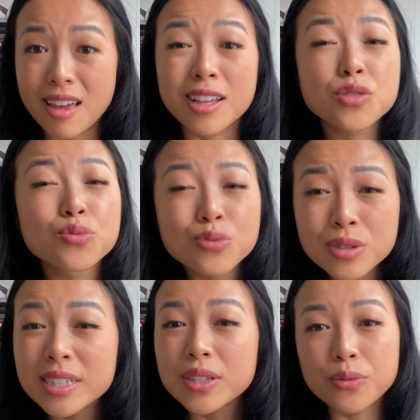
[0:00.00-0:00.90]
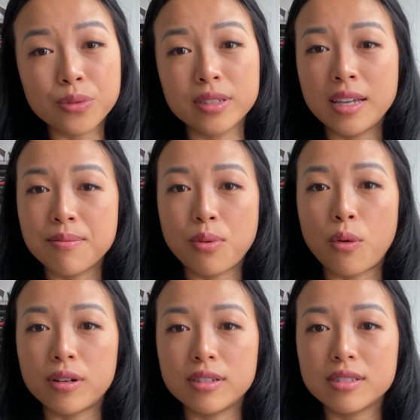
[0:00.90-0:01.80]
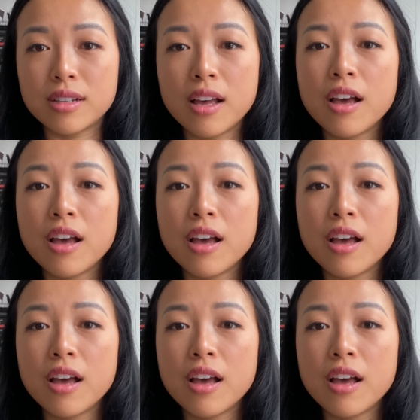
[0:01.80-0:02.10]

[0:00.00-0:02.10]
and that's really, really important.